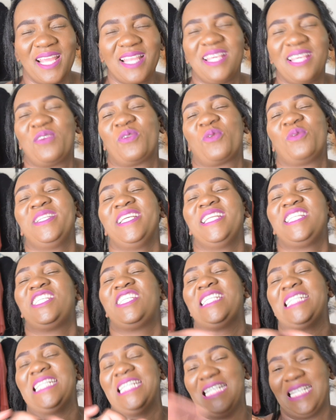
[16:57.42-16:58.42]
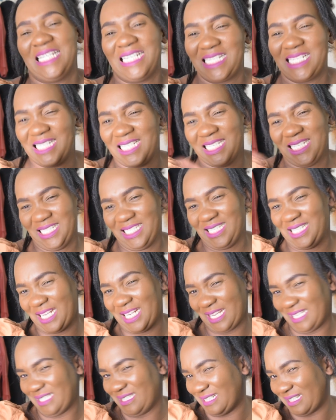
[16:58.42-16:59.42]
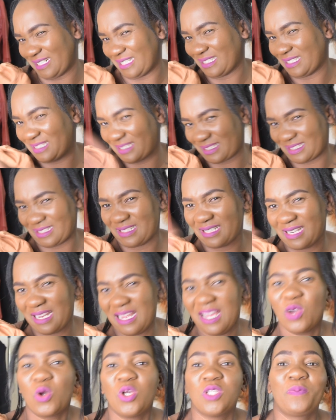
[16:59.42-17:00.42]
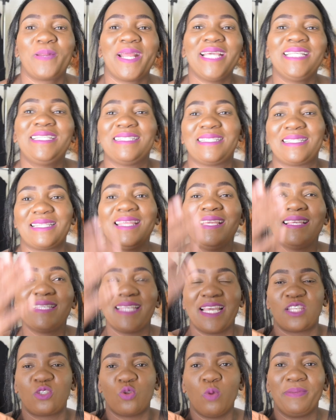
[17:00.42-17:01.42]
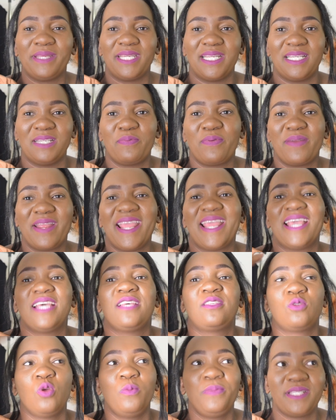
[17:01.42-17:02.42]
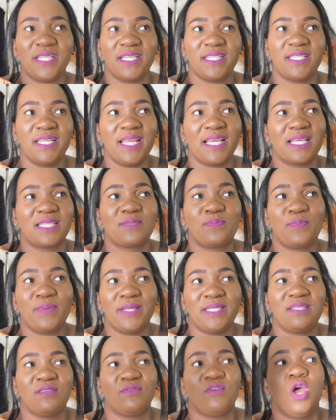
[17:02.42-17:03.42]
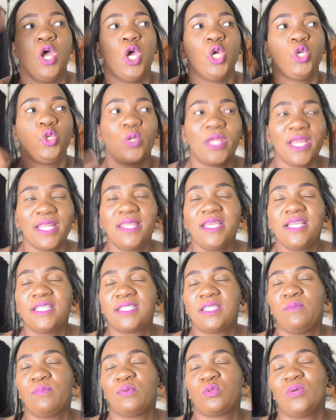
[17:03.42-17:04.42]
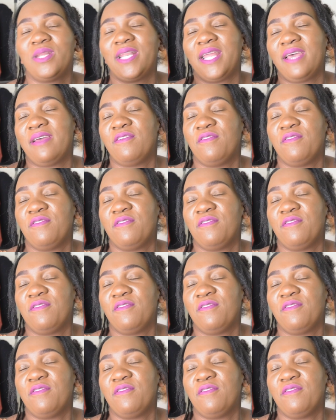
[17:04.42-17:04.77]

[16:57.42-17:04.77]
they wrote a check because prices things are exorbitant exorbitant expensive you get things in botswana